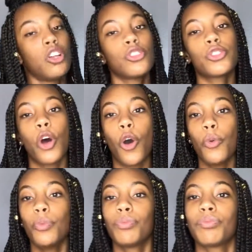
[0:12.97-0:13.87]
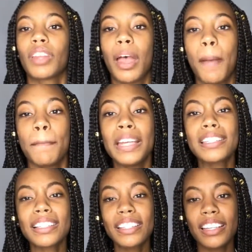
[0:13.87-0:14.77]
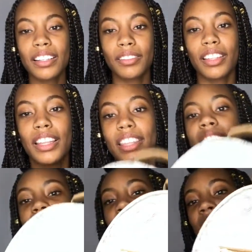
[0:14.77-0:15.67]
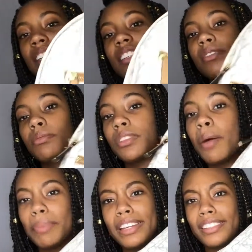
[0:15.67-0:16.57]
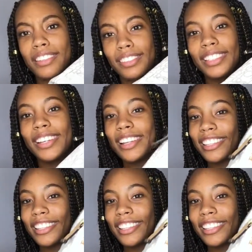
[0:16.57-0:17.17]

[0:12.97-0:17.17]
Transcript: So basically, this is my backpack.